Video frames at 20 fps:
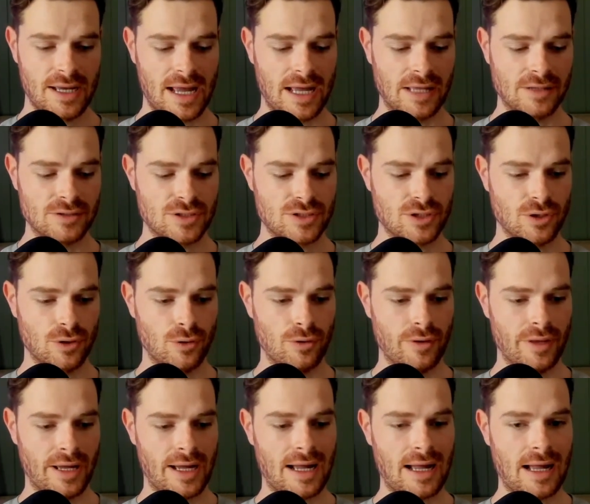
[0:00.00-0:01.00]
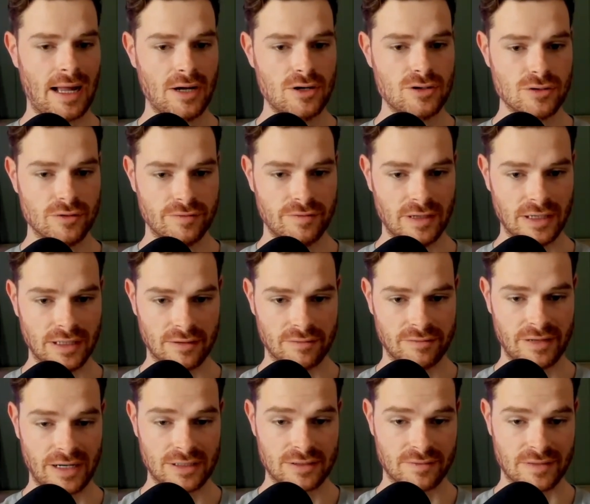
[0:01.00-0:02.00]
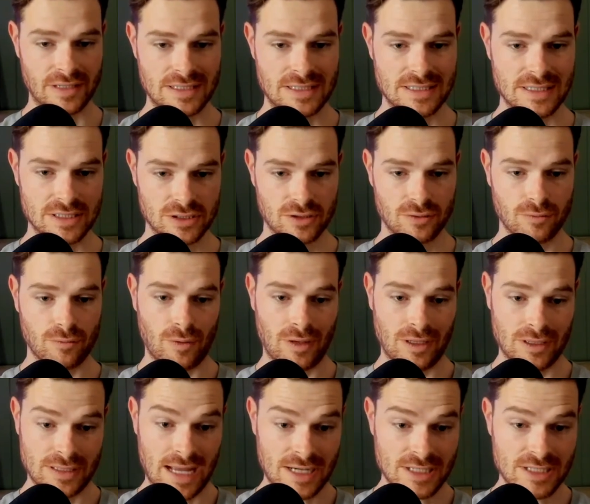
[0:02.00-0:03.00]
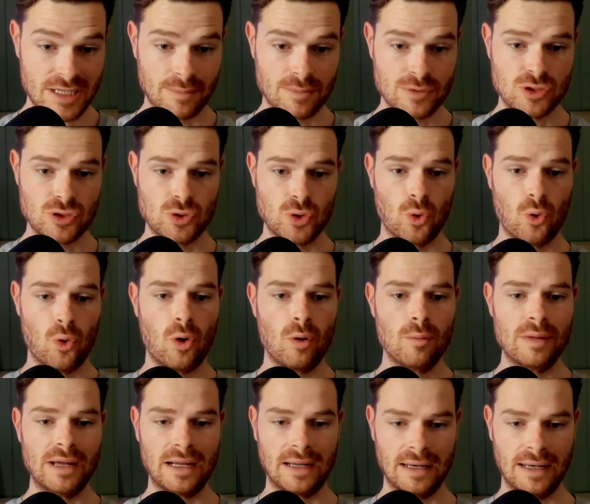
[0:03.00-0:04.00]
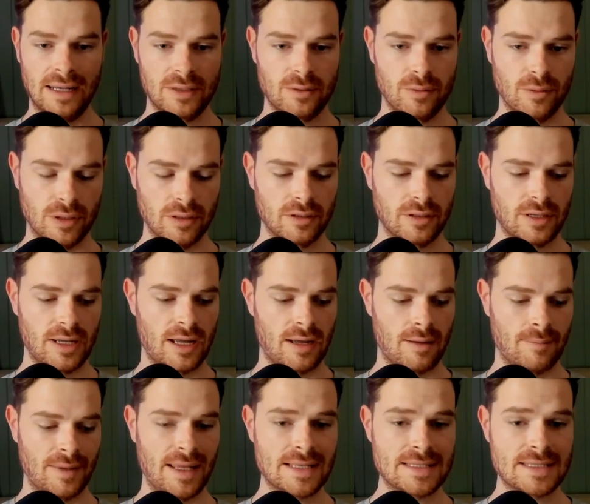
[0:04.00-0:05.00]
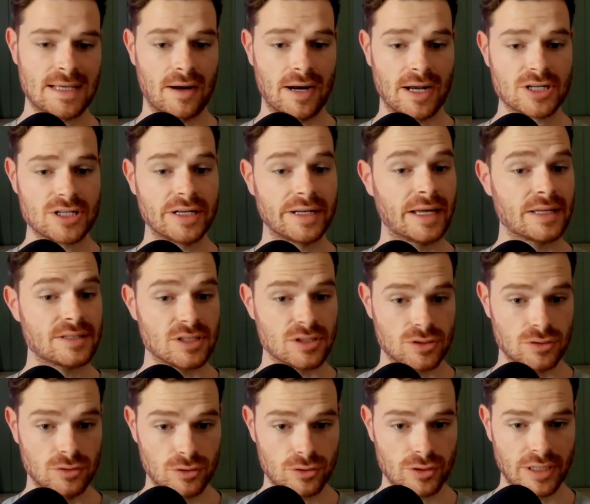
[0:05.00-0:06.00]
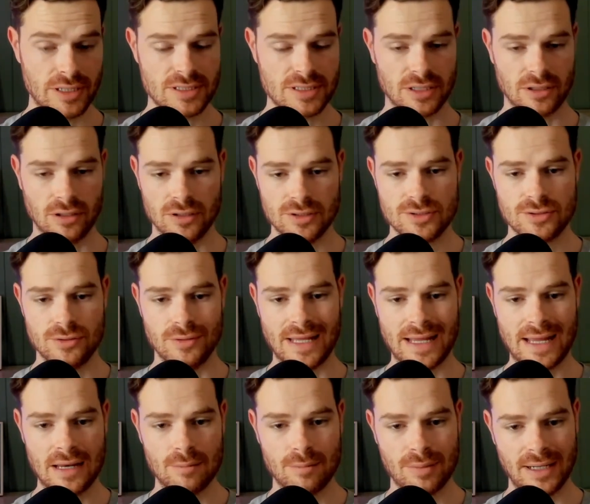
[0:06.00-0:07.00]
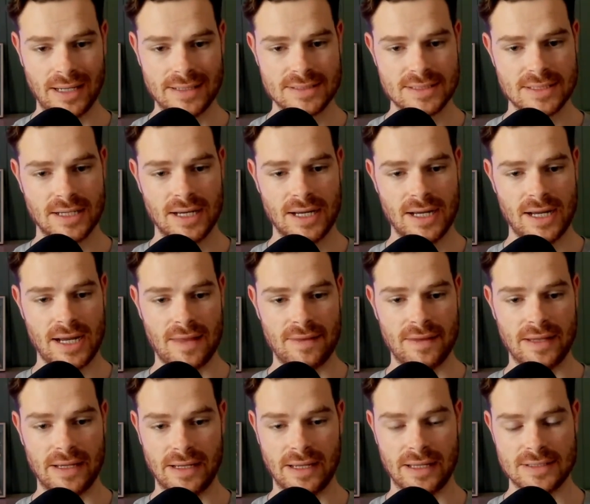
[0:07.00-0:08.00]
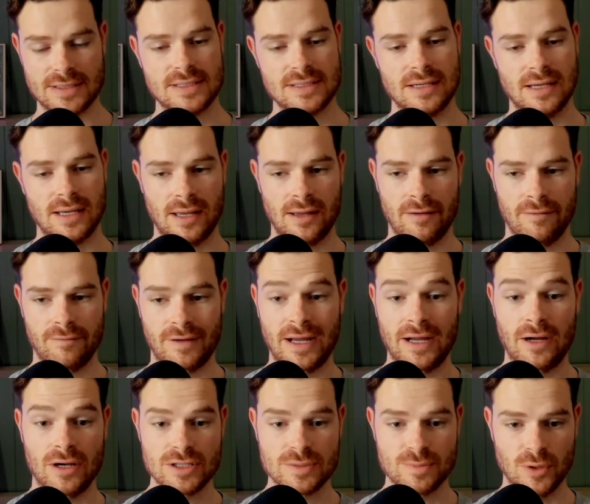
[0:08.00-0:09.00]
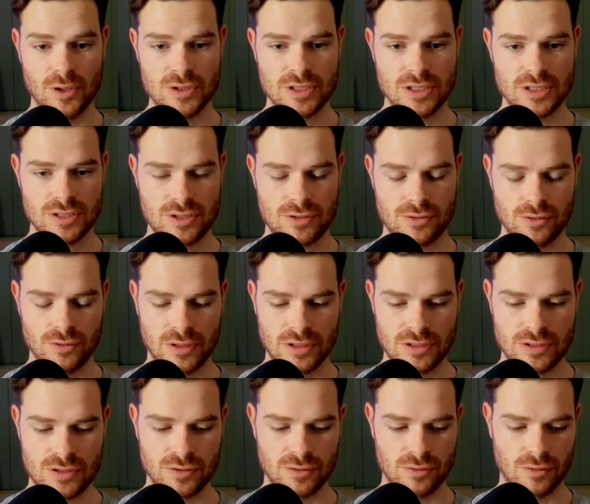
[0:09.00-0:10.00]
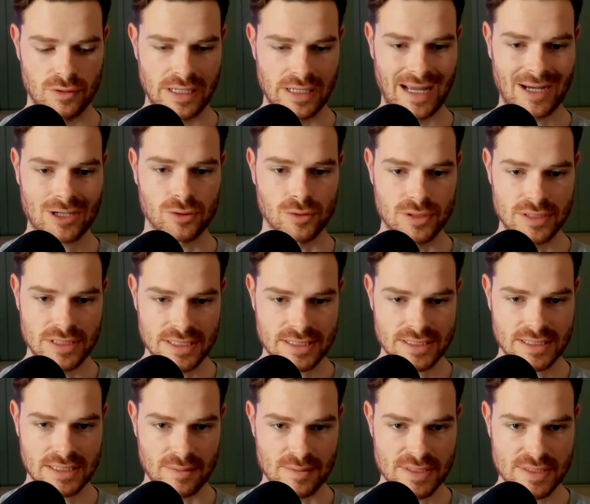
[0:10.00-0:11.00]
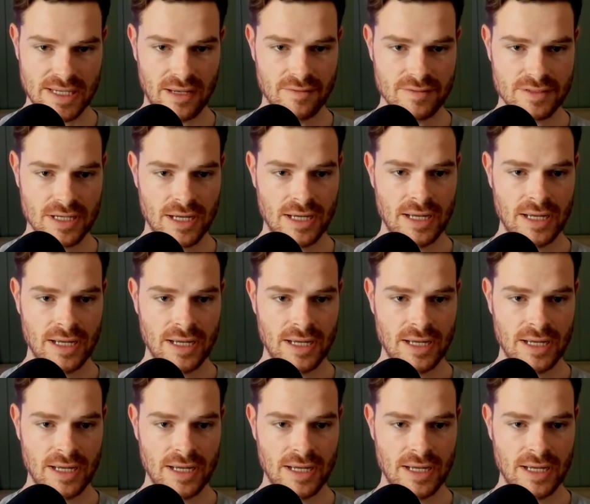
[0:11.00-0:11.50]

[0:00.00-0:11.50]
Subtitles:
And so the hydrophilic effect of the disc is actually absorbing liquid. And that's how it actually gets its nutrients. It goes through the end plates and then gets via osmosis through into the actual discs themselves.